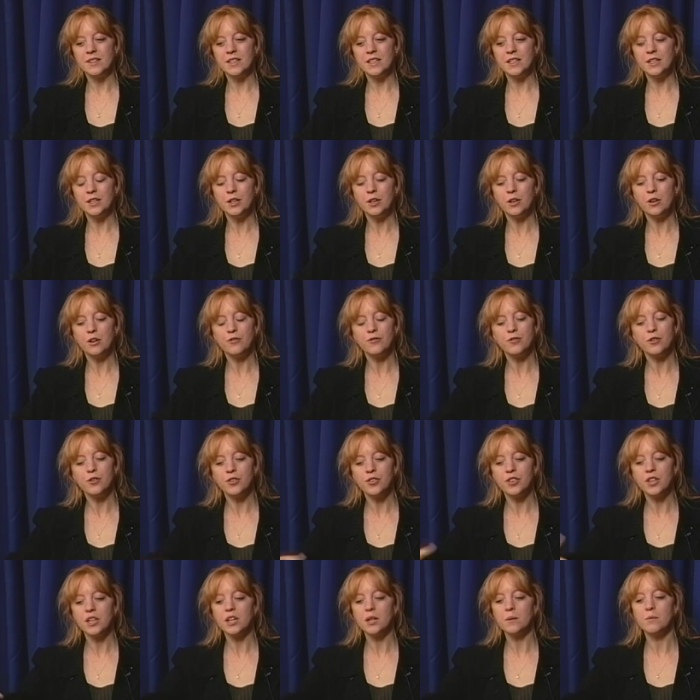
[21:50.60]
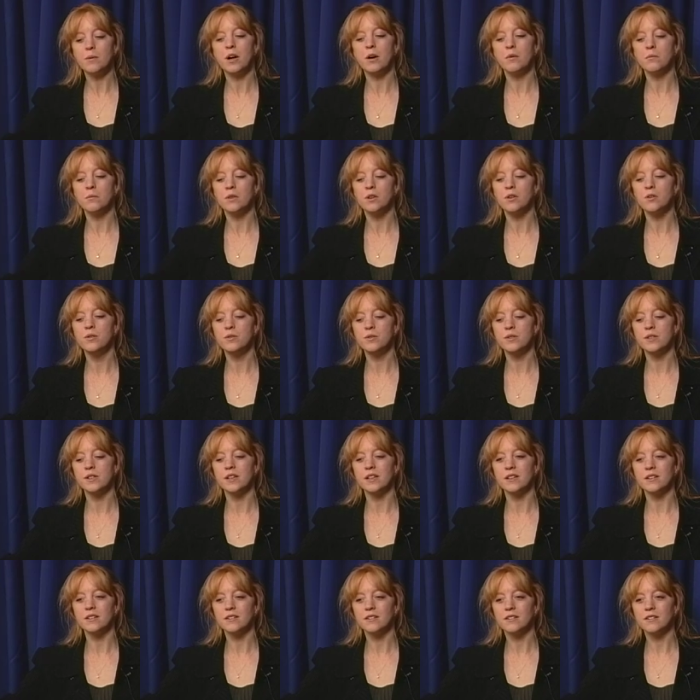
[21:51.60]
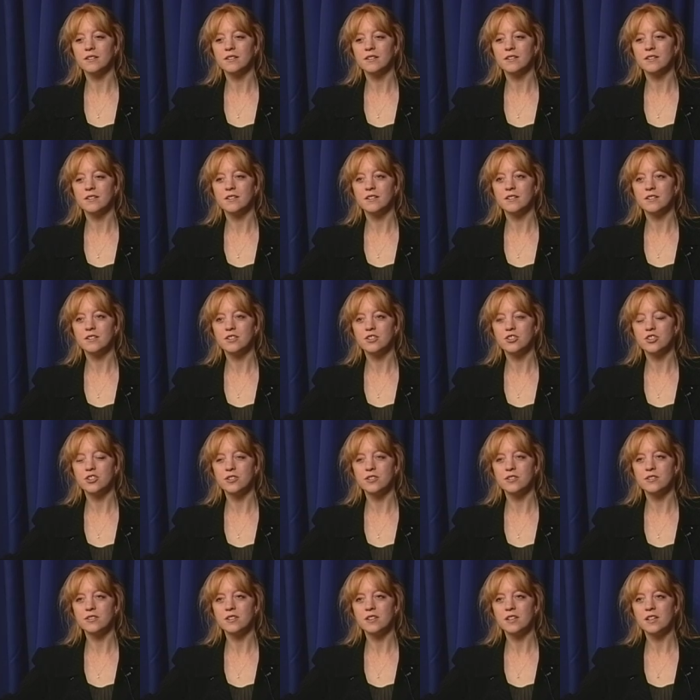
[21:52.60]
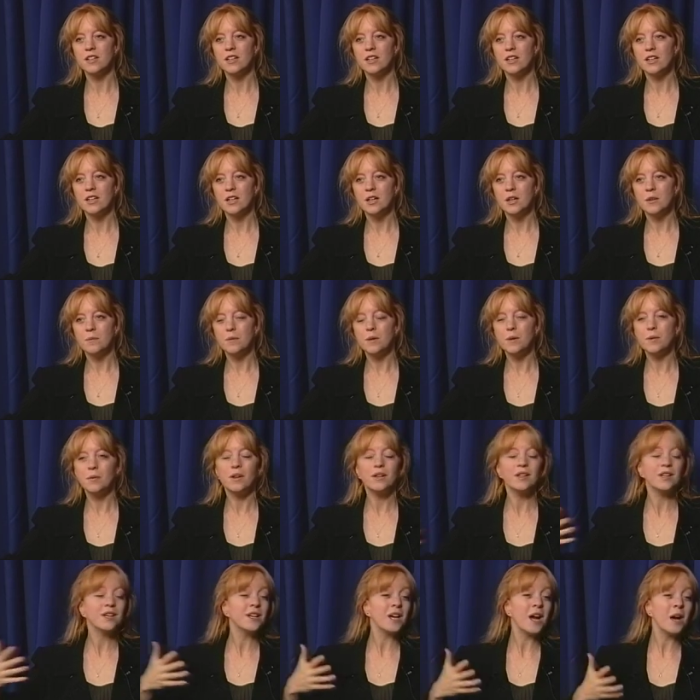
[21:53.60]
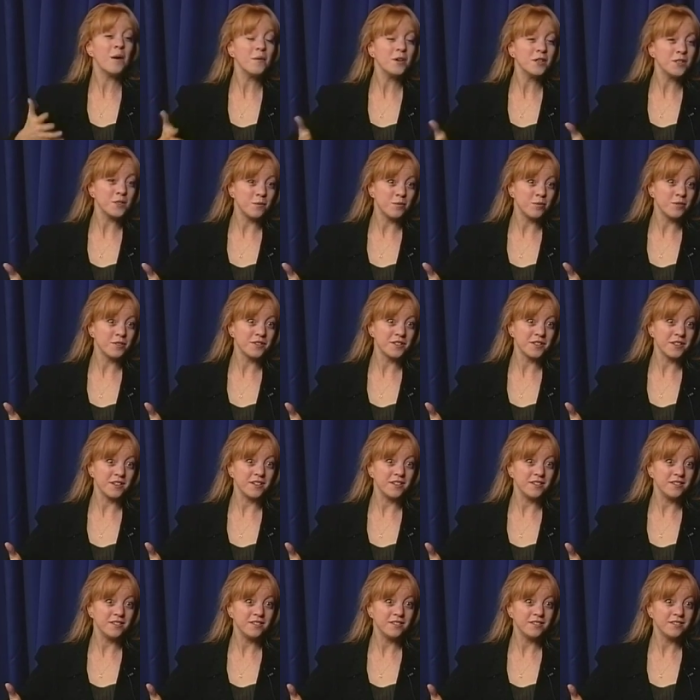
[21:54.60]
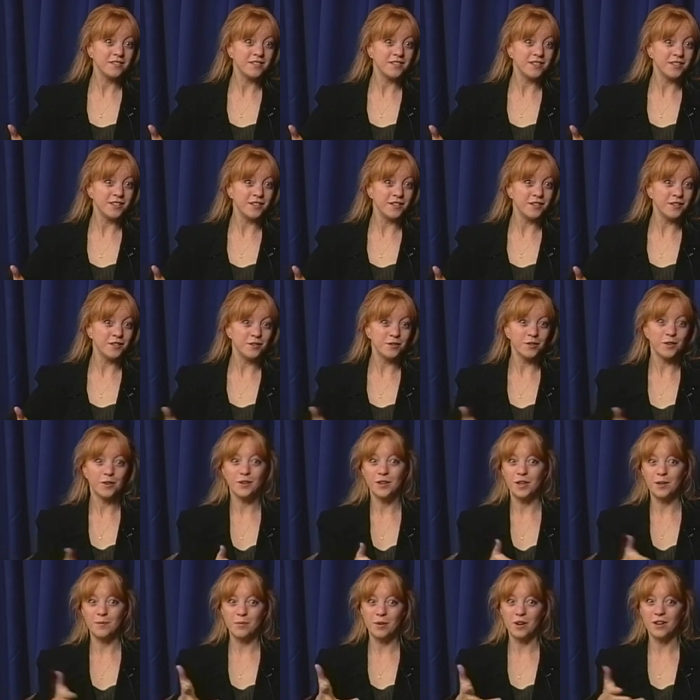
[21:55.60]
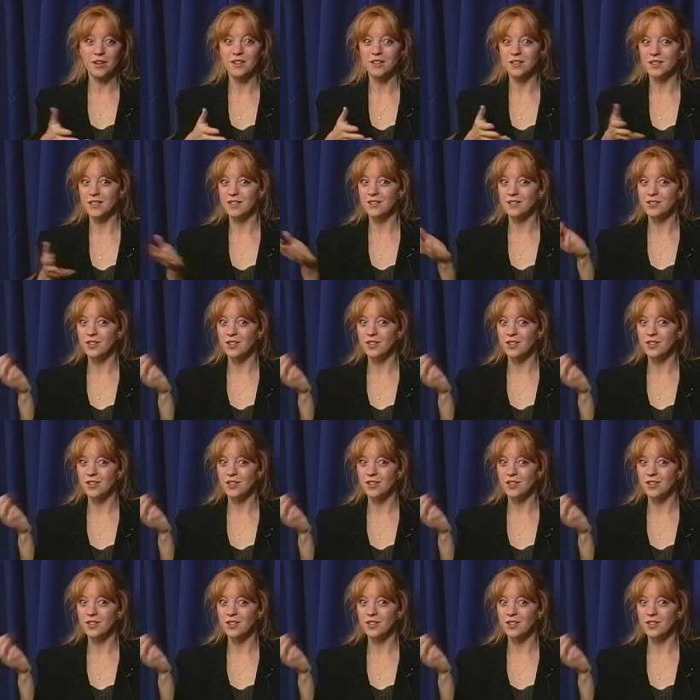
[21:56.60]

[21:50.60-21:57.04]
you know, if you think about music, just people, like I went to Brazil. You know that probably because I